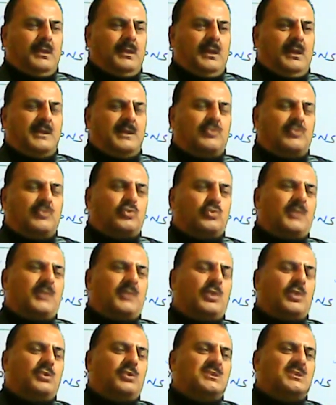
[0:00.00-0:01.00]
And if
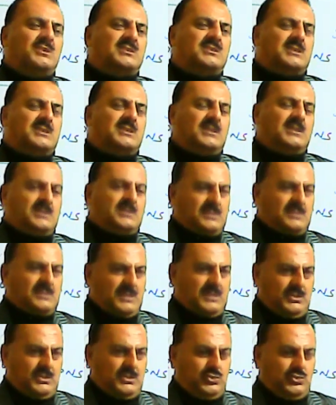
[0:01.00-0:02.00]
tomorrow is, uh,
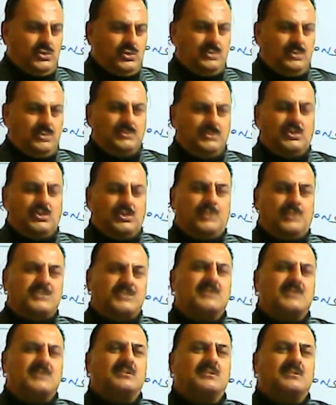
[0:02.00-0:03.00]
uh you know, your
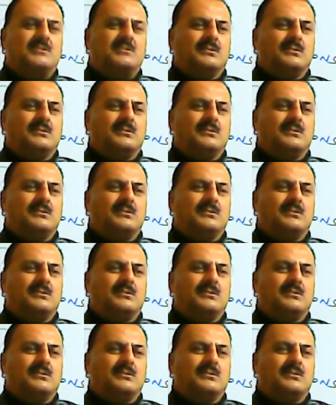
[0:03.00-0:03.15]
revision,